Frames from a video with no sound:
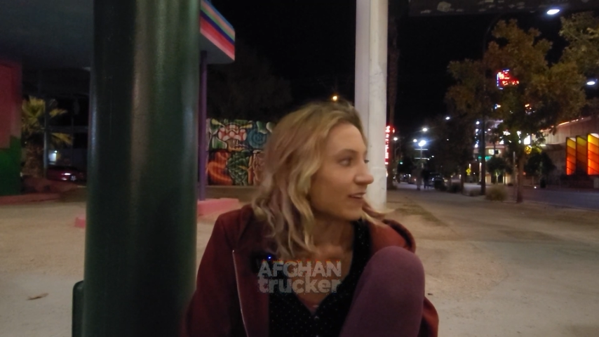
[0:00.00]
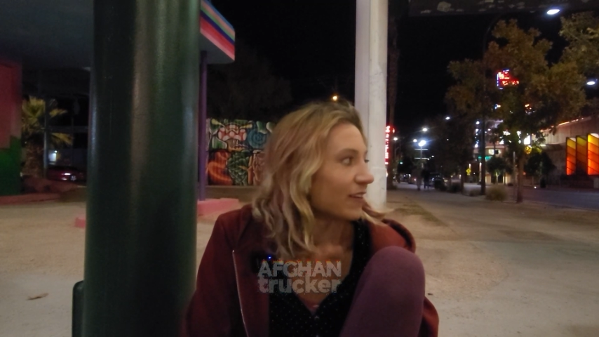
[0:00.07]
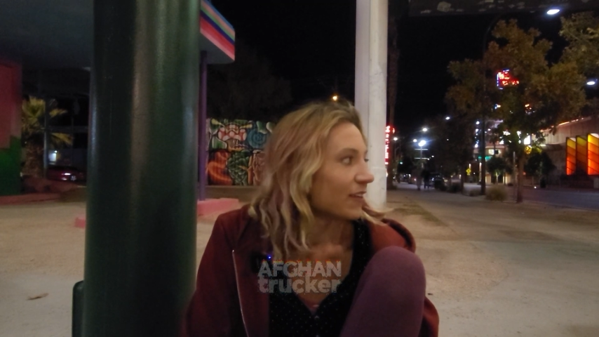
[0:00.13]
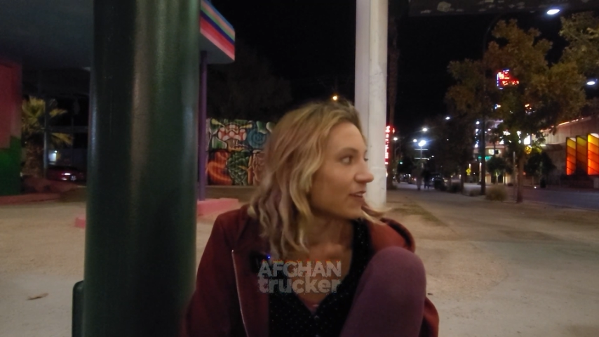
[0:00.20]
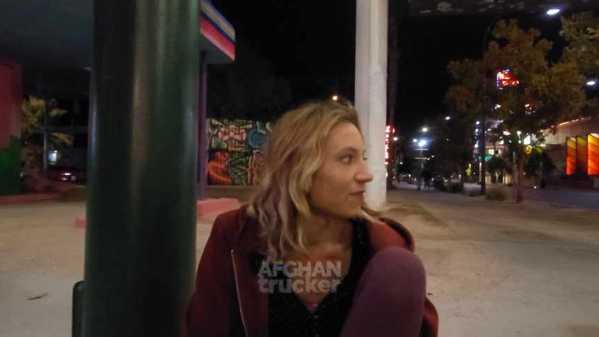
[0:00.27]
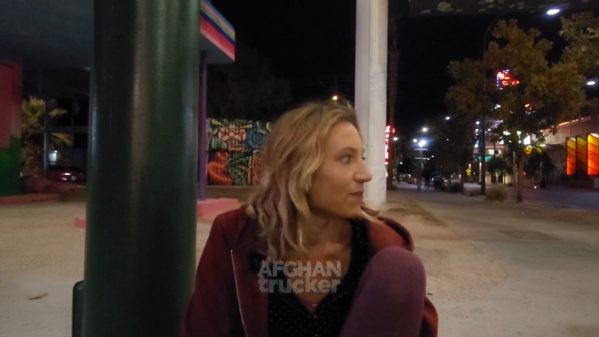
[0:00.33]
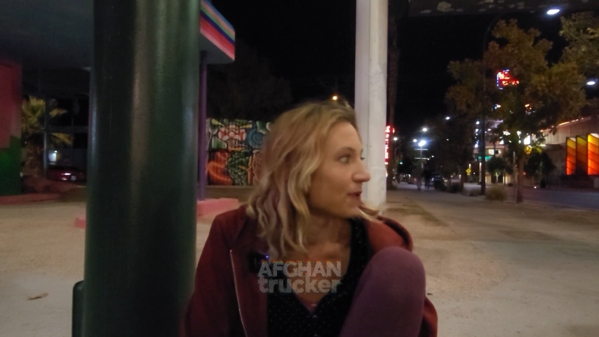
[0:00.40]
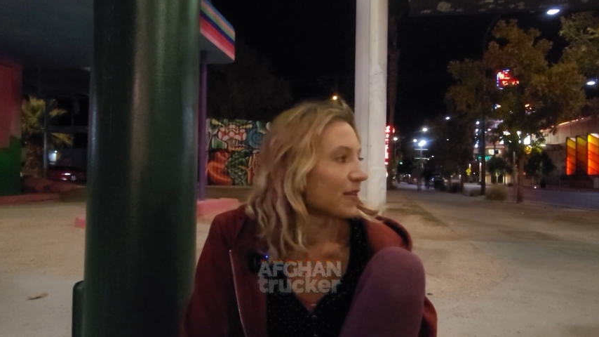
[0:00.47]
you
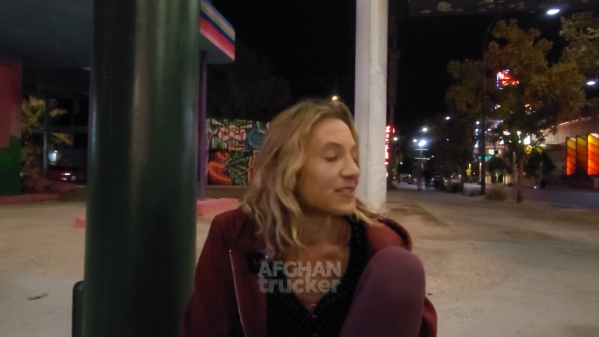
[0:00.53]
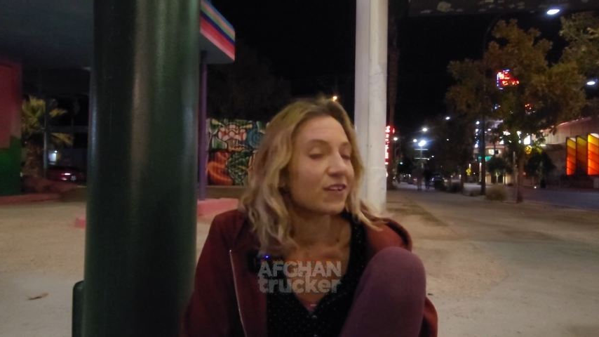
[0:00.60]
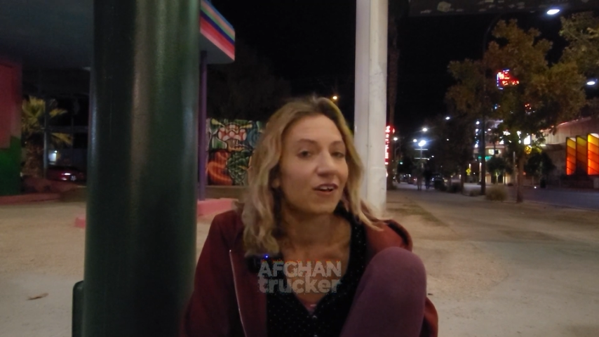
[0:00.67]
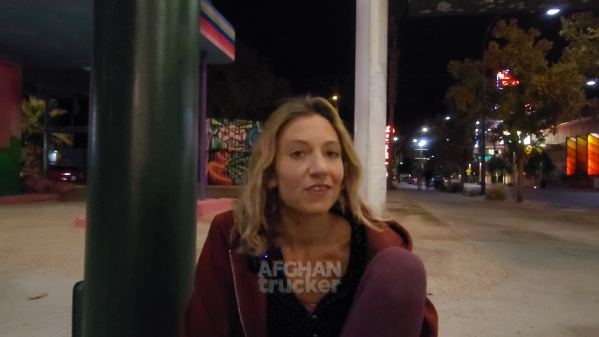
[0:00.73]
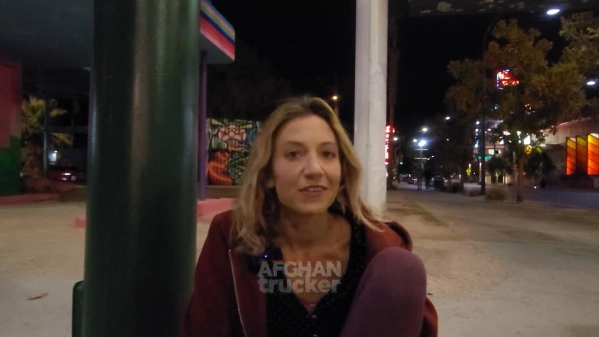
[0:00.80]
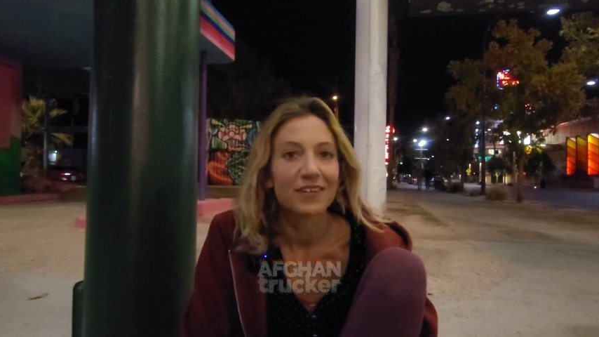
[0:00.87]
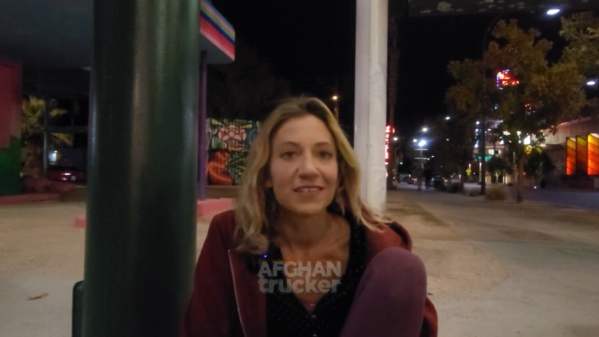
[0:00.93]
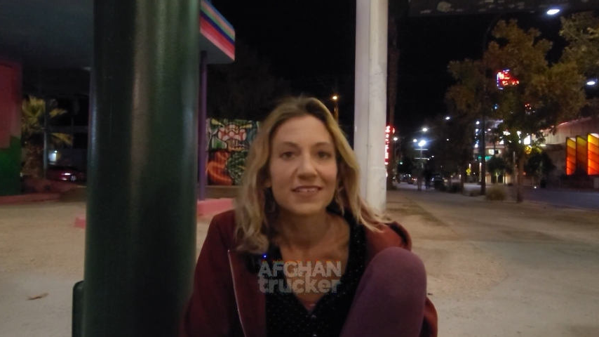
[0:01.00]
know, plus
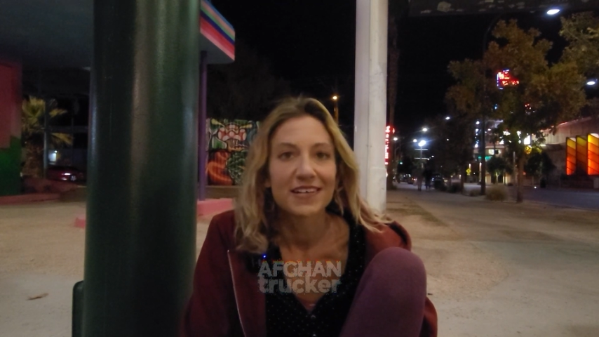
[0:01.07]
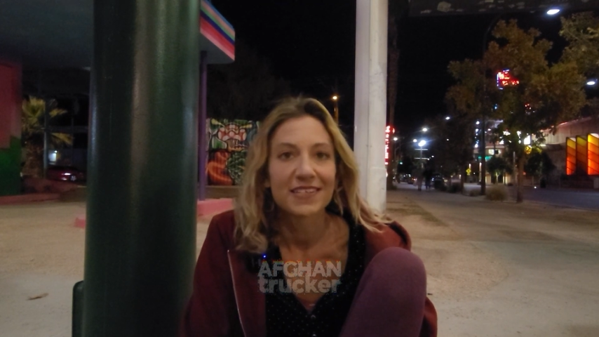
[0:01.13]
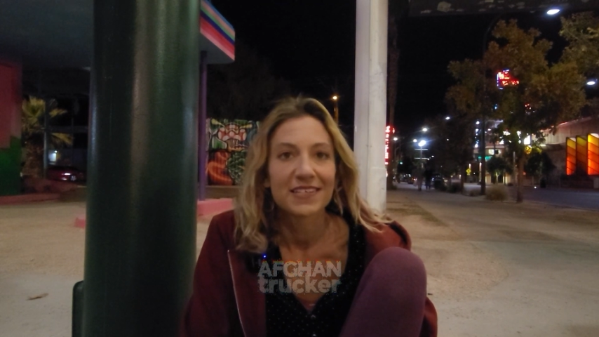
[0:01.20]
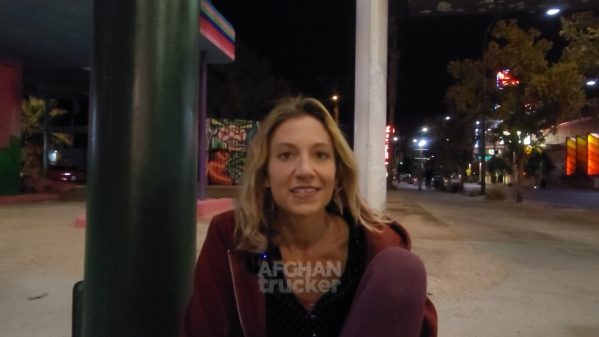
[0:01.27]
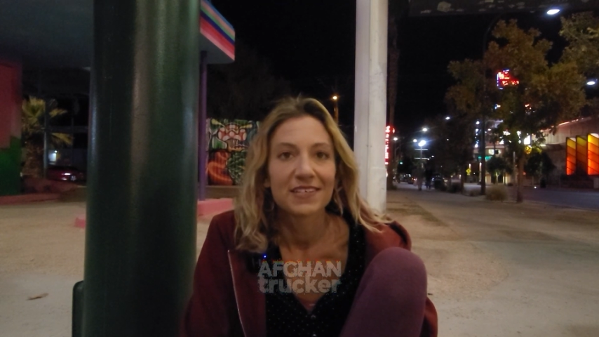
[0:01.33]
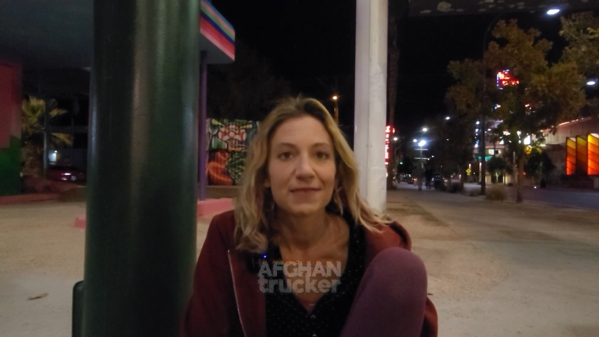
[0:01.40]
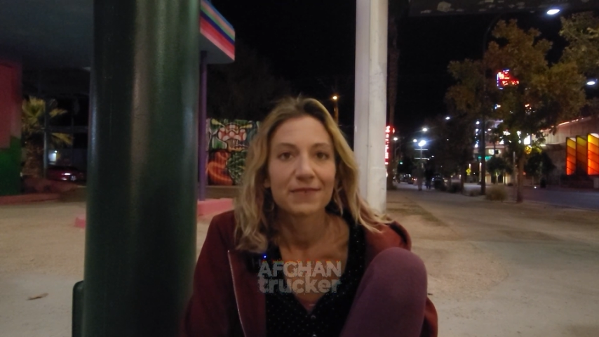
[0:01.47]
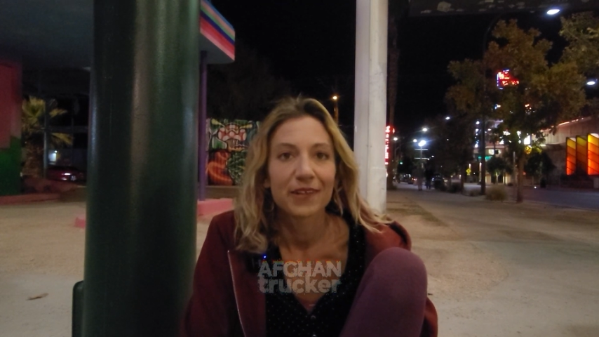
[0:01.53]
all the
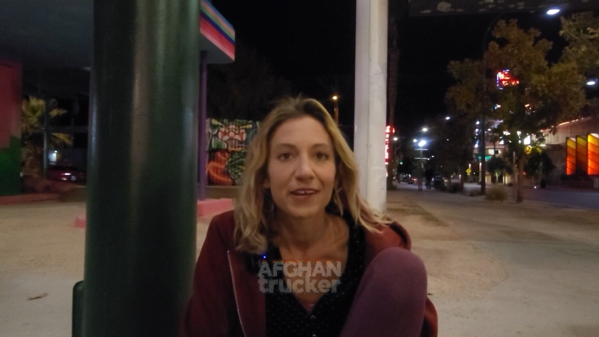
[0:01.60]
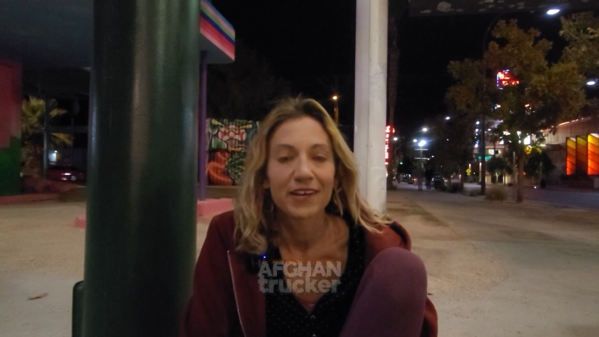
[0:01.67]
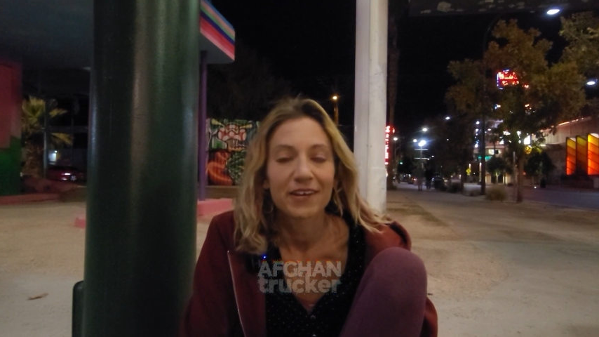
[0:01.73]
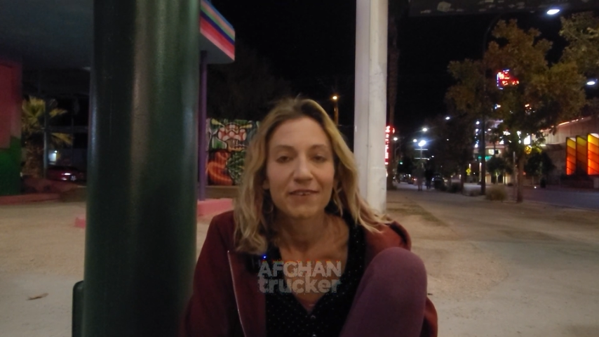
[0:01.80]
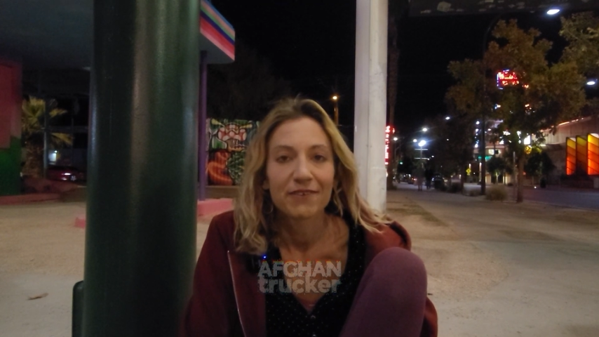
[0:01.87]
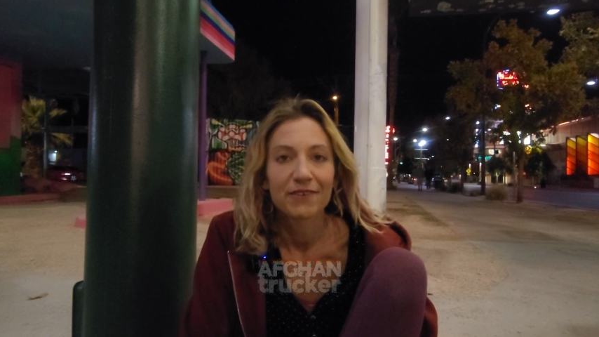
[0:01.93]
necessities of life